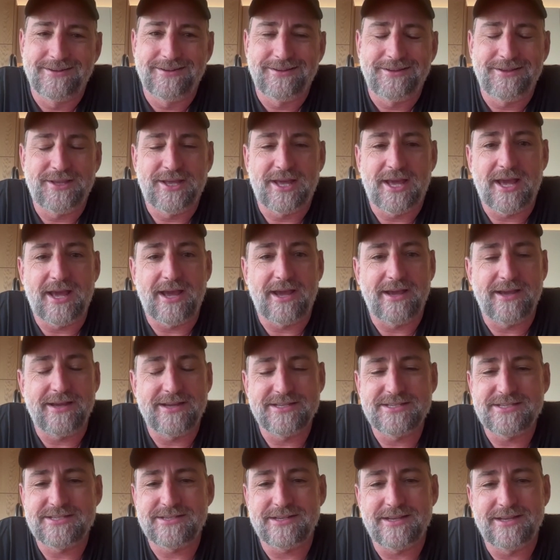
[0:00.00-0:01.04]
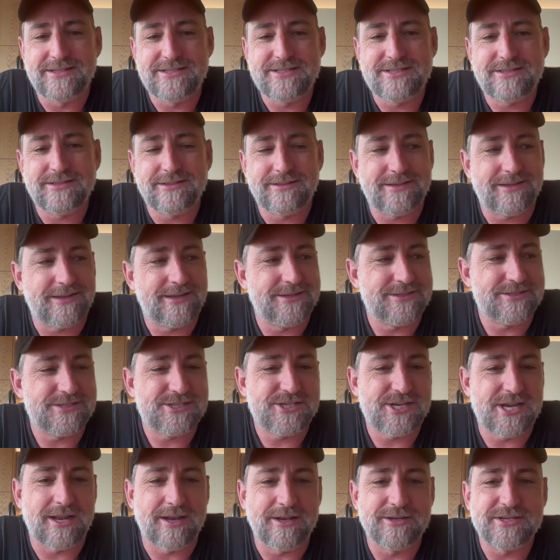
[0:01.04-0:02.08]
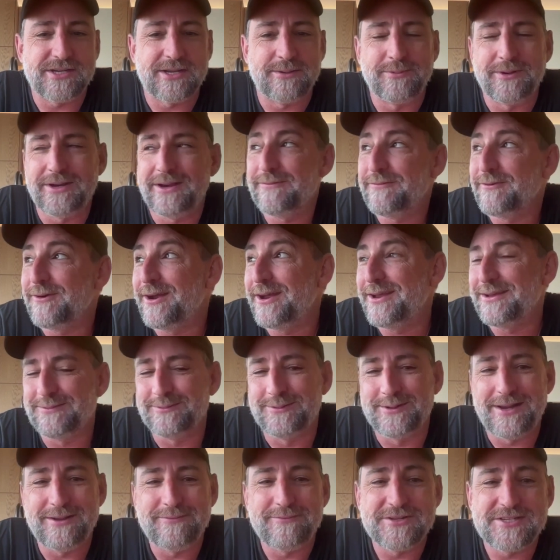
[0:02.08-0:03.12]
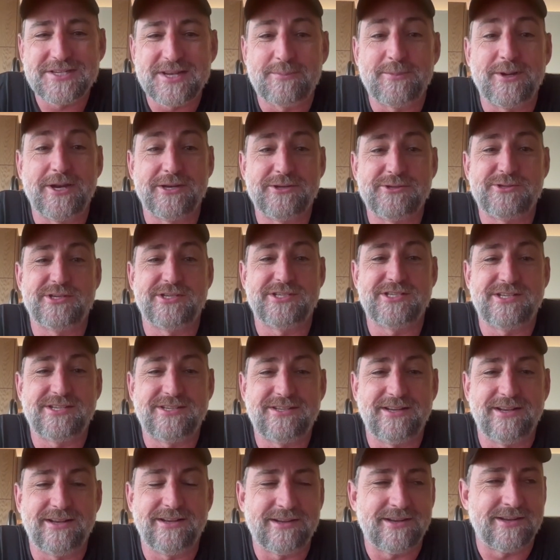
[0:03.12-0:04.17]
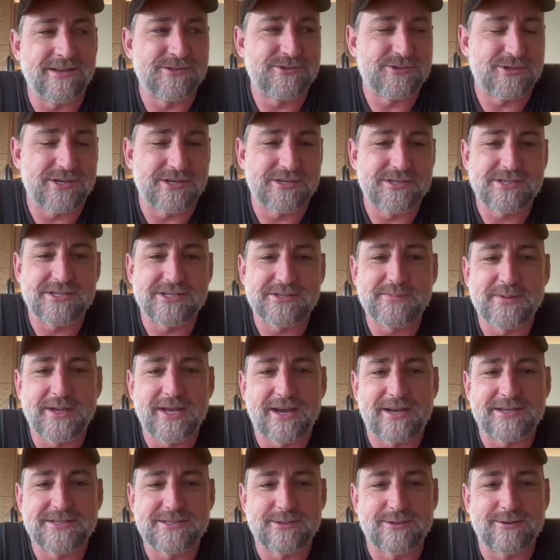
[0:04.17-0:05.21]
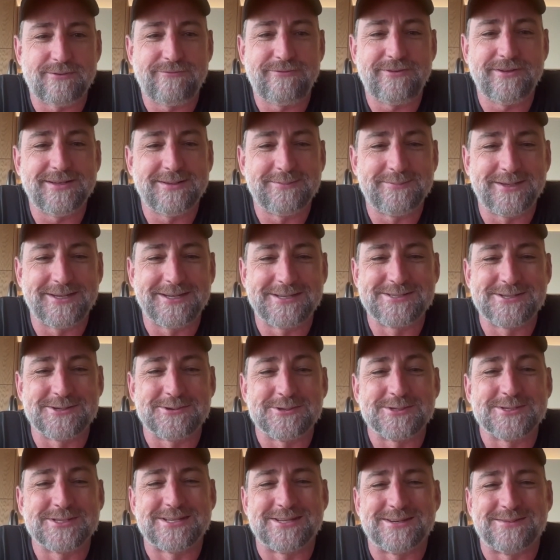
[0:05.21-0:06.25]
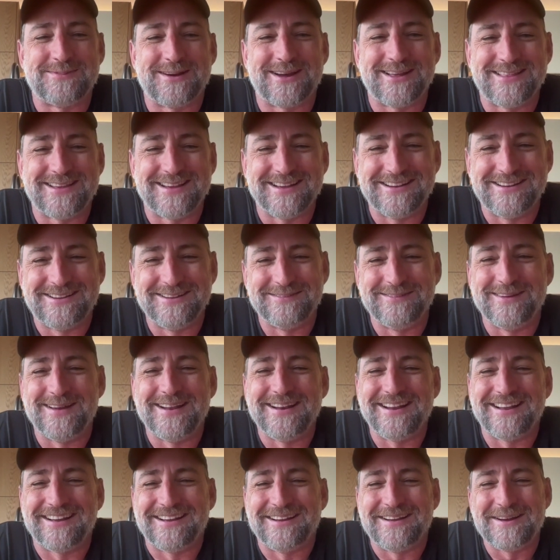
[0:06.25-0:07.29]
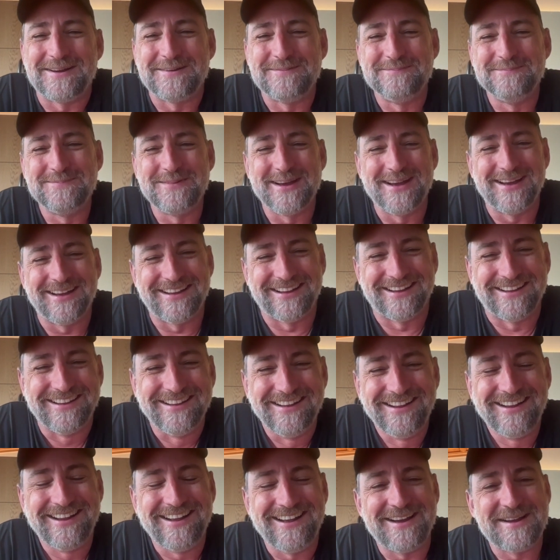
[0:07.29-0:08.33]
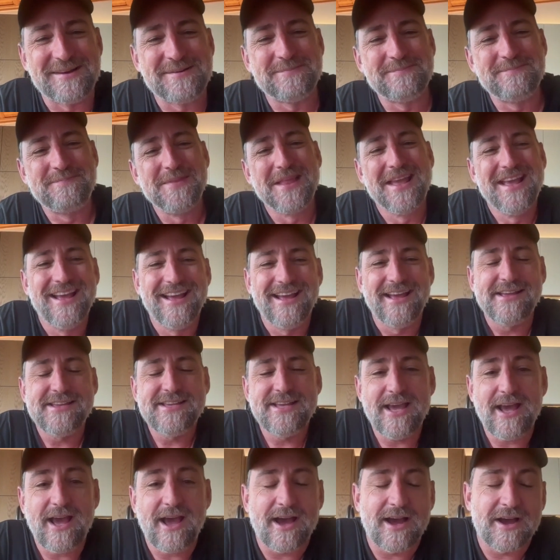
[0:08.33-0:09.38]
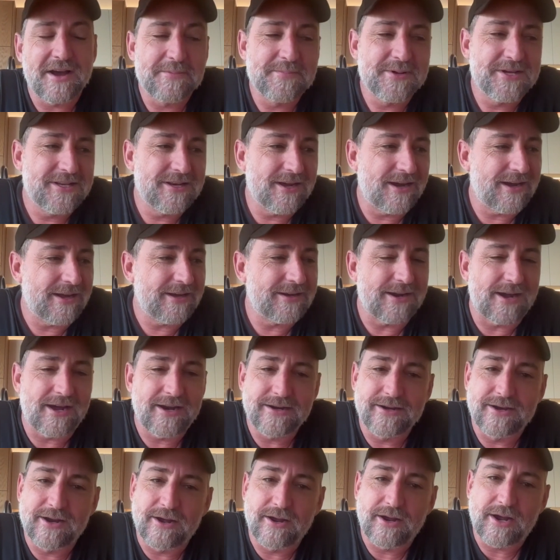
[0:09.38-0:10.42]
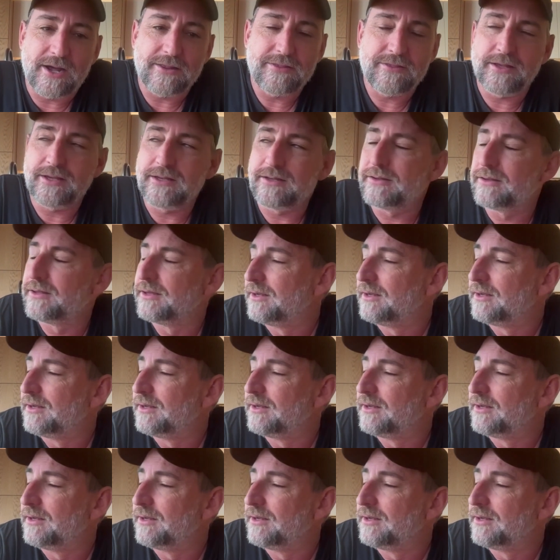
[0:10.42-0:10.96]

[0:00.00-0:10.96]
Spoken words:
Yeah, it's challenging. Whenever someone introduces me, I sort of feel a bit exhausted by the end of it. But yeah, I mean, I don't know. I think,